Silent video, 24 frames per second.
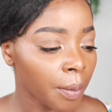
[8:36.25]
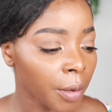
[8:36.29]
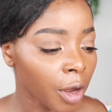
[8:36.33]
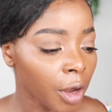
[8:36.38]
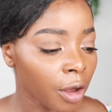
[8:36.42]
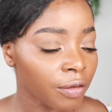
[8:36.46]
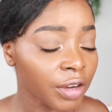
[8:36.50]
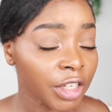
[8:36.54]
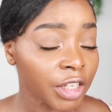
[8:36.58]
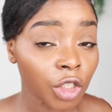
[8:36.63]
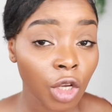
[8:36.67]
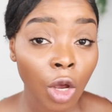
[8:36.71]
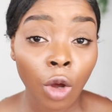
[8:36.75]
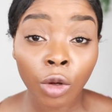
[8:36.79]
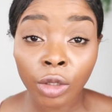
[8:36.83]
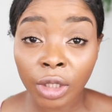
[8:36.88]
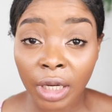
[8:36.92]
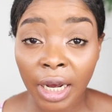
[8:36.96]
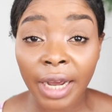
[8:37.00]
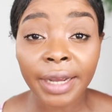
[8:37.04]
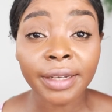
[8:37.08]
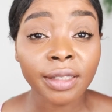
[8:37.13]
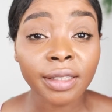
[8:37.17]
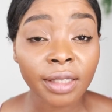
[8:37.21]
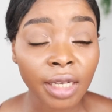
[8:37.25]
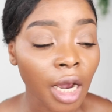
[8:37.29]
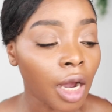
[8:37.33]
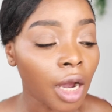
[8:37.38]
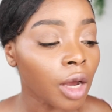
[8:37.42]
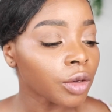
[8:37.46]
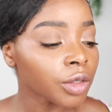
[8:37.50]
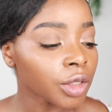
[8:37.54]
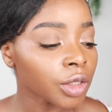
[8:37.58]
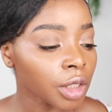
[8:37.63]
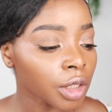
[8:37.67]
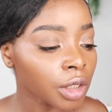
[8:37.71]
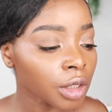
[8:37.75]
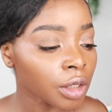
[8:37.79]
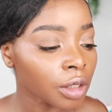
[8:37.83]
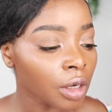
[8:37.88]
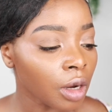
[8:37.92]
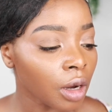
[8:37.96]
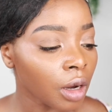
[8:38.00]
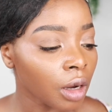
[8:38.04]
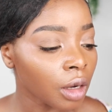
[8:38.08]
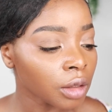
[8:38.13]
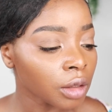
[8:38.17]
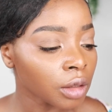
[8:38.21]
Covers under eye circles. It
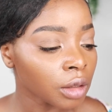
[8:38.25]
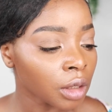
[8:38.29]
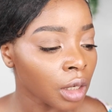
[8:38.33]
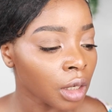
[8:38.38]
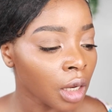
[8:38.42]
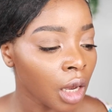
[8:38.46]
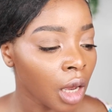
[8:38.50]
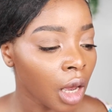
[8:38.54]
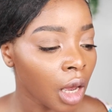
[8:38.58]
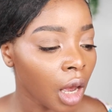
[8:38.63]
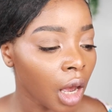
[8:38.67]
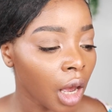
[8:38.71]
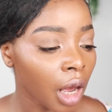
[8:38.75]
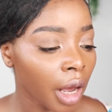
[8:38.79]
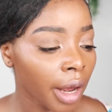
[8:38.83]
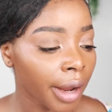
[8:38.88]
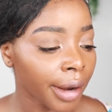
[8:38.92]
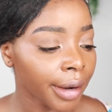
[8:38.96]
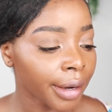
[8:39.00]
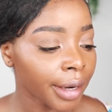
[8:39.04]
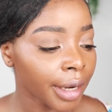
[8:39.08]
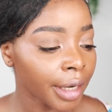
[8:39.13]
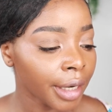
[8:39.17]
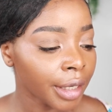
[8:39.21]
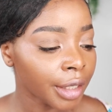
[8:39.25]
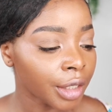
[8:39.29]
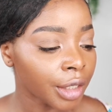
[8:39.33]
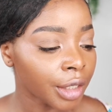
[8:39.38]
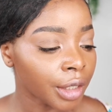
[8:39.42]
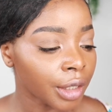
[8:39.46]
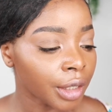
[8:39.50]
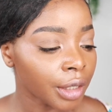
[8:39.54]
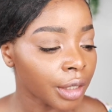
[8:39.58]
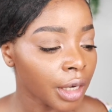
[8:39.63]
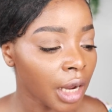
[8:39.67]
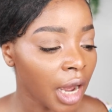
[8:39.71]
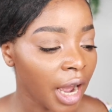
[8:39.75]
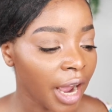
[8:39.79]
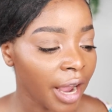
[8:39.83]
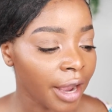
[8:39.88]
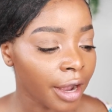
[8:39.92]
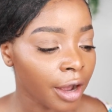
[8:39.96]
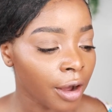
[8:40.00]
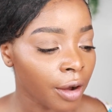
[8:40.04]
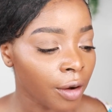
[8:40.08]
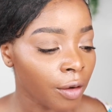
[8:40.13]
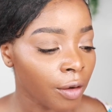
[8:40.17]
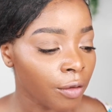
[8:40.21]
does, and it high
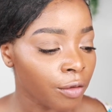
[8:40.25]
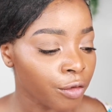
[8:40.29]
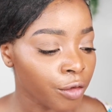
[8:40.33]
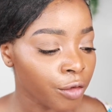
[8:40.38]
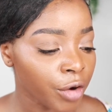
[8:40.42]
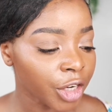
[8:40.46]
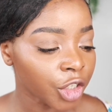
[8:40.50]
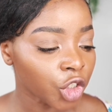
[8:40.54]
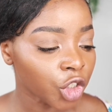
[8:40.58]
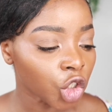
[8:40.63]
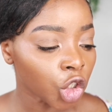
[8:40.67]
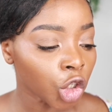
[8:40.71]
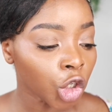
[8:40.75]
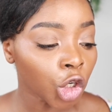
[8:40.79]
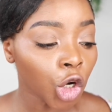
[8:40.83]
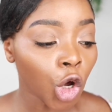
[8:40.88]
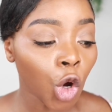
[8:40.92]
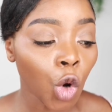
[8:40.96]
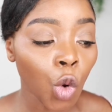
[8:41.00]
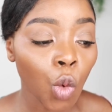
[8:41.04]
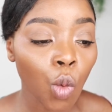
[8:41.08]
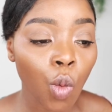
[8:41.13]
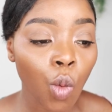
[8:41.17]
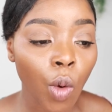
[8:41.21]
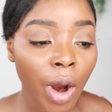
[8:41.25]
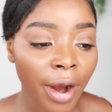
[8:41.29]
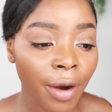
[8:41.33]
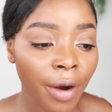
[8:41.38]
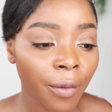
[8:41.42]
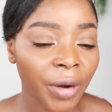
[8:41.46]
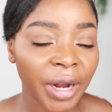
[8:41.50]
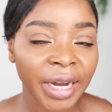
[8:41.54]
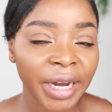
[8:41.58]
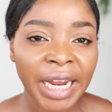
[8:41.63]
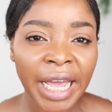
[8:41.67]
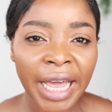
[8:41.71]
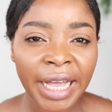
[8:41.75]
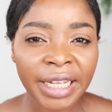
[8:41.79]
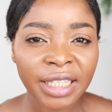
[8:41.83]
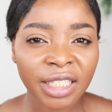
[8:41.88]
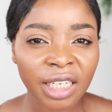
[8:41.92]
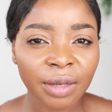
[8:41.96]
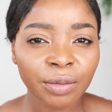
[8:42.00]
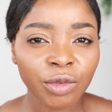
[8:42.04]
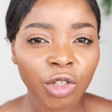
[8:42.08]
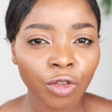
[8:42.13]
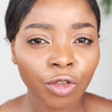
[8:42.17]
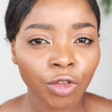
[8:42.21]
coverage, long wearing. In
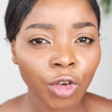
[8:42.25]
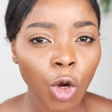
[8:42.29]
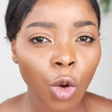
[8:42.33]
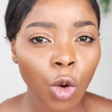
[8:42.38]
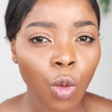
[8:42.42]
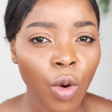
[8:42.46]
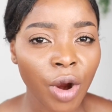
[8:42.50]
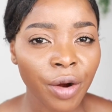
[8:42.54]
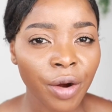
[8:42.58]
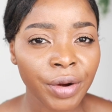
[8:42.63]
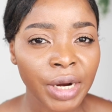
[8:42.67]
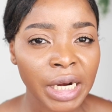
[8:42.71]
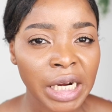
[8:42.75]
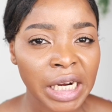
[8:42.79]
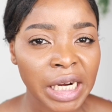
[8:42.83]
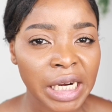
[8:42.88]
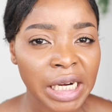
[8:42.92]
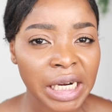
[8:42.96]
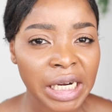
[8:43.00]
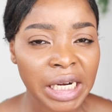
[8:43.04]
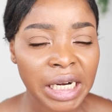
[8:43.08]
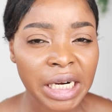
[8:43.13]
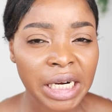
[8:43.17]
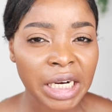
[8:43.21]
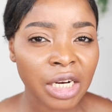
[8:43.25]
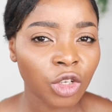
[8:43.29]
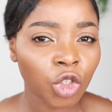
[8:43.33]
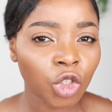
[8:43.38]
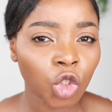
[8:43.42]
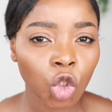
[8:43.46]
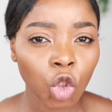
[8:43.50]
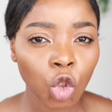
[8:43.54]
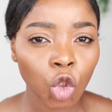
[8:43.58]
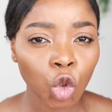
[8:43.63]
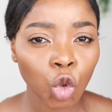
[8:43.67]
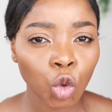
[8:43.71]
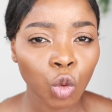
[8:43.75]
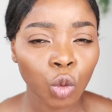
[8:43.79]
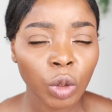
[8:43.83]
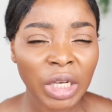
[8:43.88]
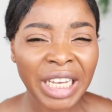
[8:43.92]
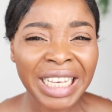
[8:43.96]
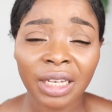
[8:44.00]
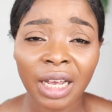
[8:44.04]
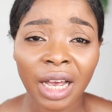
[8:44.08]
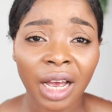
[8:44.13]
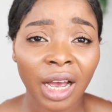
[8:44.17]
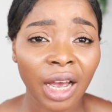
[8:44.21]
terms of long wearing, not too,
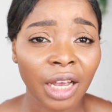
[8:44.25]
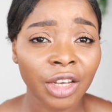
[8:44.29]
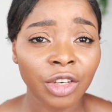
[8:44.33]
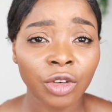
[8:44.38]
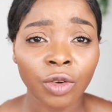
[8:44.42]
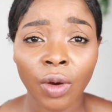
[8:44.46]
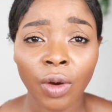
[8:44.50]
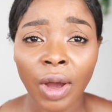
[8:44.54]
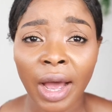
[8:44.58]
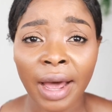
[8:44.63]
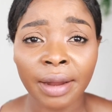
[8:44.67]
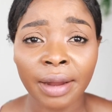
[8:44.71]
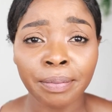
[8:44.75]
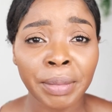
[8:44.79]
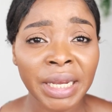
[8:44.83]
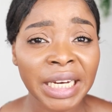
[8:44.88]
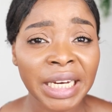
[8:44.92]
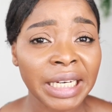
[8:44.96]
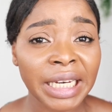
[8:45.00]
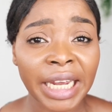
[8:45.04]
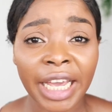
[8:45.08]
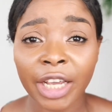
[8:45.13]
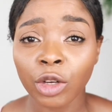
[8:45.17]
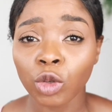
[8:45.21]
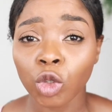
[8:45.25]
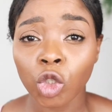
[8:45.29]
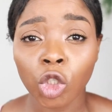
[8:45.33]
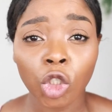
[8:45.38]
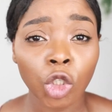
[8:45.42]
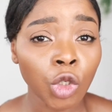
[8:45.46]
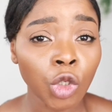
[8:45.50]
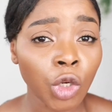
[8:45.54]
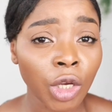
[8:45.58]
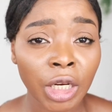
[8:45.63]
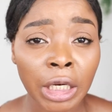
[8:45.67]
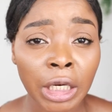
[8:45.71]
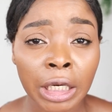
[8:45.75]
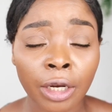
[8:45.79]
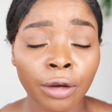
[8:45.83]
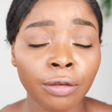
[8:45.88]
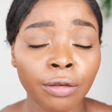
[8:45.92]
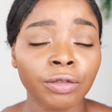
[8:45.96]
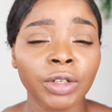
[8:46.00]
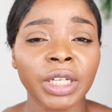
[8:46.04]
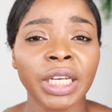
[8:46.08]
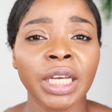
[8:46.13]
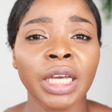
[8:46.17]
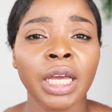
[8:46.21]
you know, at midday it was looking
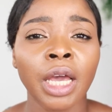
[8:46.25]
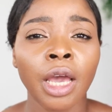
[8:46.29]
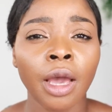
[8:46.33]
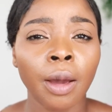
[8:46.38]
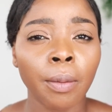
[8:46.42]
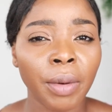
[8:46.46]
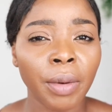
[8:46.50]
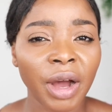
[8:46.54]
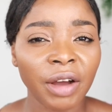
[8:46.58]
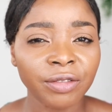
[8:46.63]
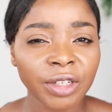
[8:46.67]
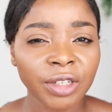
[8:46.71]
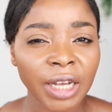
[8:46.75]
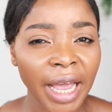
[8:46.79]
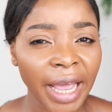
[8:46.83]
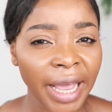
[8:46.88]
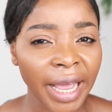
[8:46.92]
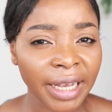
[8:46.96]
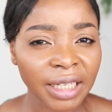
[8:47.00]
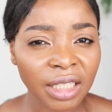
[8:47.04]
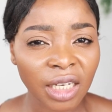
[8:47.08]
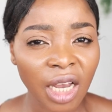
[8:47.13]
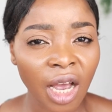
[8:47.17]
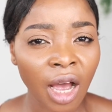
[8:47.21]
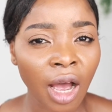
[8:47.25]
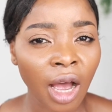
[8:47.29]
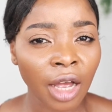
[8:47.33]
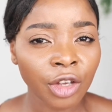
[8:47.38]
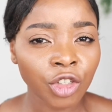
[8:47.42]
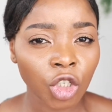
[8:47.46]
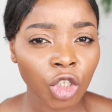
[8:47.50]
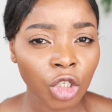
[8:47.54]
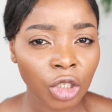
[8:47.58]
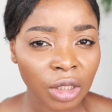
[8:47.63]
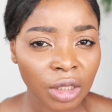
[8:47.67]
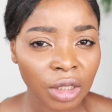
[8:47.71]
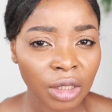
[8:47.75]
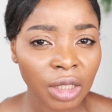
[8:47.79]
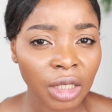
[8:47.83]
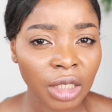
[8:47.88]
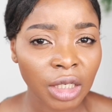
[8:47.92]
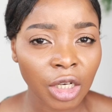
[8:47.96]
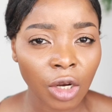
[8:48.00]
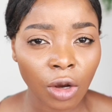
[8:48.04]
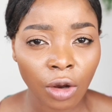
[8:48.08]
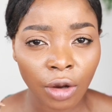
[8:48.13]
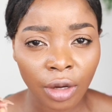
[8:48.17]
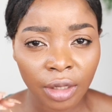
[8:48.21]
lovely, but after 8 hours you could see
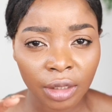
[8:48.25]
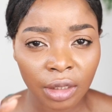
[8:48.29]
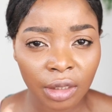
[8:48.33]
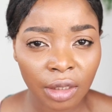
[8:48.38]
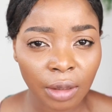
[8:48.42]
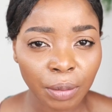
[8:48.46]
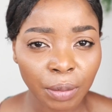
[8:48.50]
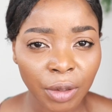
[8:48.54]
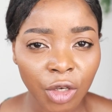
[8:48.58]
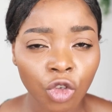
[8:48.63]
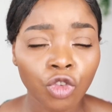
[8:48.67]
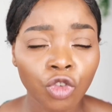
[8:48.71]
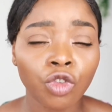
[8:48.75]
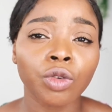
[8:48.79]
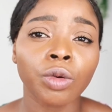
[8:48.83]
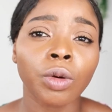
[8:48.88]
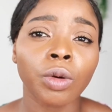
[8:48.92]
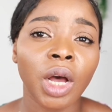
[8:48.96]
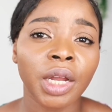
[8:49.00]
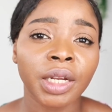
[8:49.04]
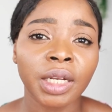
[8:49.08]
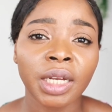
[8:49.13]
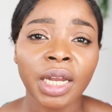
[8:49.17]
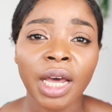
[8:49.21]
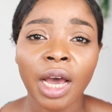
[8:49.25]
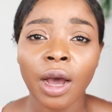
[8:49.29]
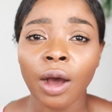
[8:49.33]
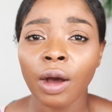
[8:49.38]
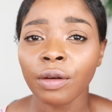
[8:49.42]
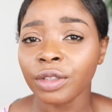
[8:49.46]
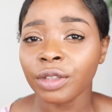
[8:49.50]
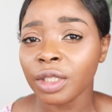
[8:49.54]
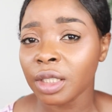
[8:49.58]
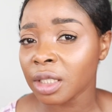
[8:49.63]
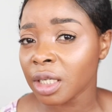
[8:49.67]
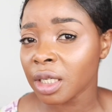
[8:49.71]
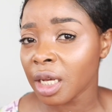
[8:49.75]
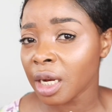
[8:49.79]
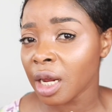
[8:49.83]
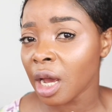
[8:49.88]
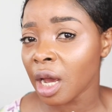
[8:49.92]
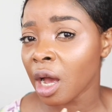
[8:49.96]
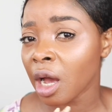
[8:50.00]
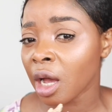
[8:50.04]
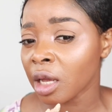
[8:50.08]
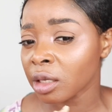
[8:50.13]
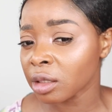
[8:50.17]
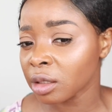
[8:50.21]
the oil seeping through, and now after 10
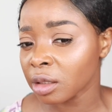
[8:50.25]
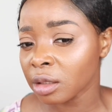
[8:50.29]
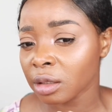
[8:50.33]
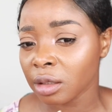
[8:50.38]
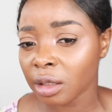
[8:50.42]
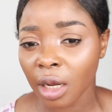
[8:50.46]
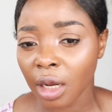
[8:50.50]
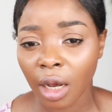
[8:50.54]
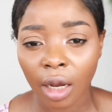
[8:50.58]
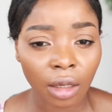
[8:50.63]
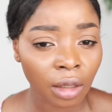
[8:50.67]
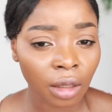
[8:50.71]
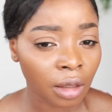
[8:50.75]
hours is like